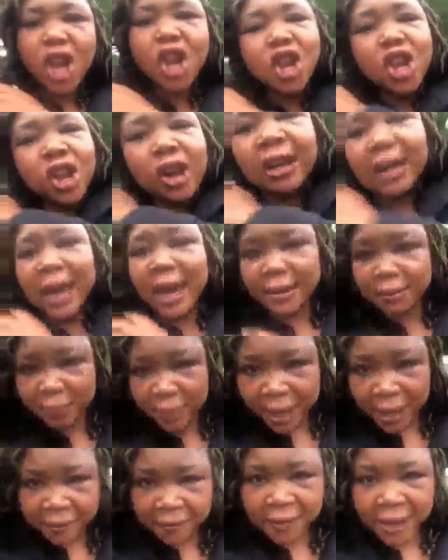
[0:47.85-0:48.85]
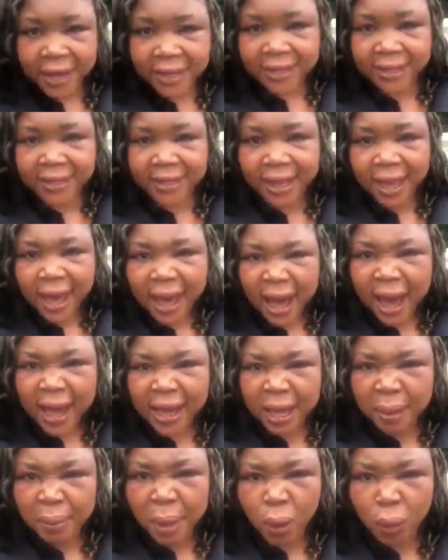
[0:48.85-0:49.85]
Look at my face.
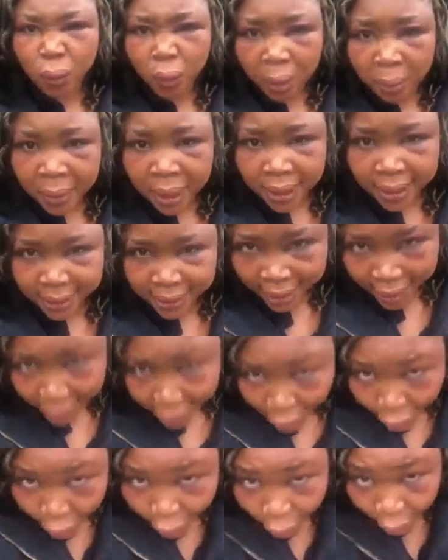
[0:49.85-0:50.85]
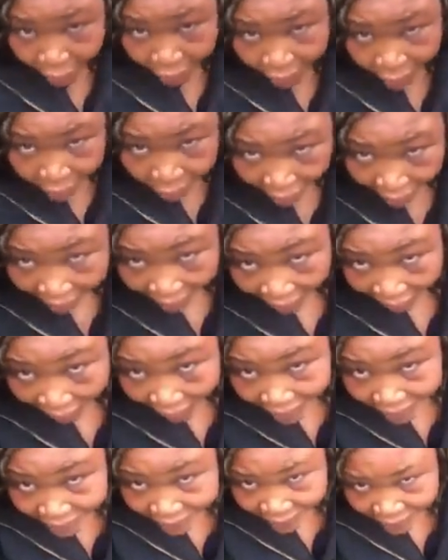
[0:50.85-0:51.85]
I am a woman. Look at my
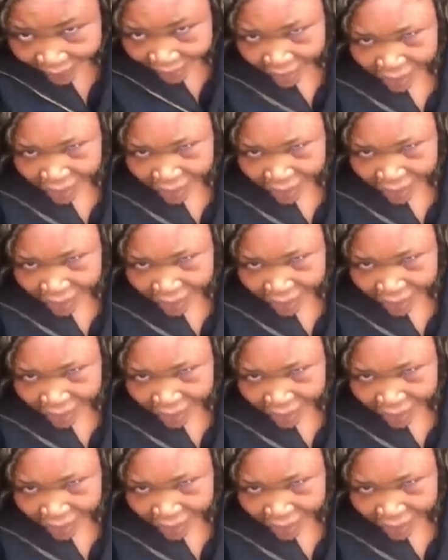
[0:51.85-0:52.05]
head.